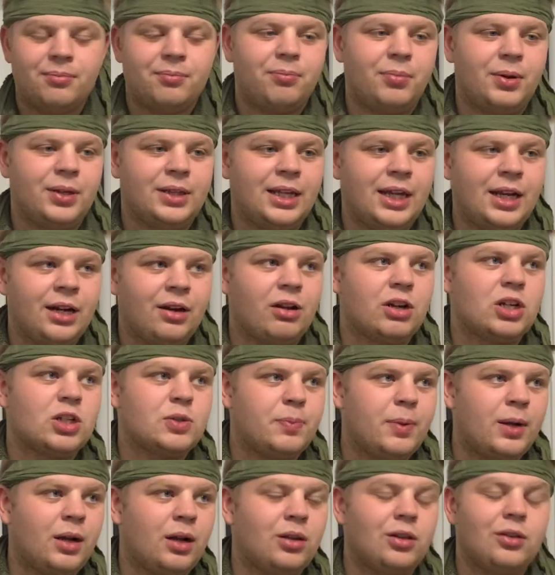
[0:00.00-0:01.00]
but then you're gonna
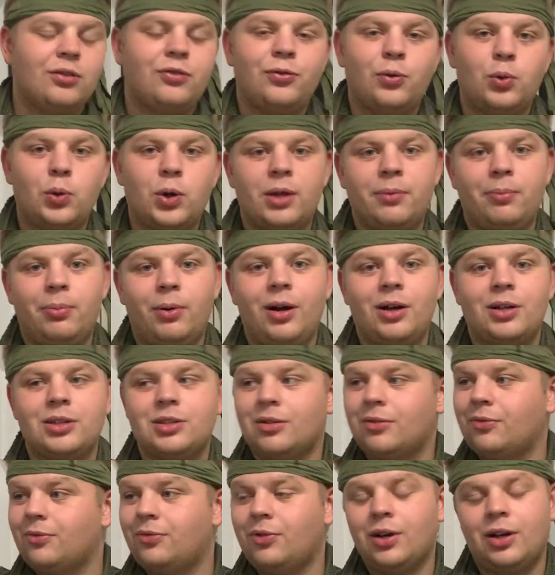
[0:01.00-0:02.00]
spend another
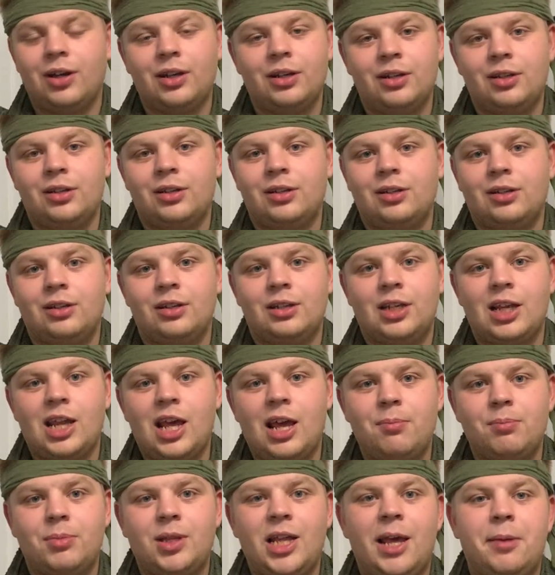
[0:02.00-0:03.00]
$40 on fucking
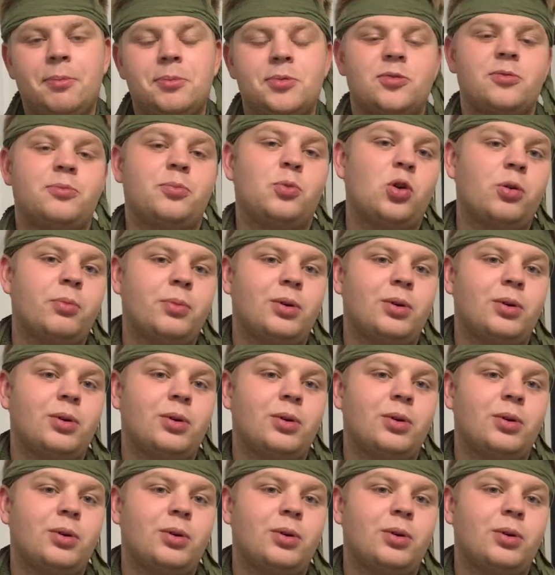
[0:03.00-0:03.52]
name tapes for more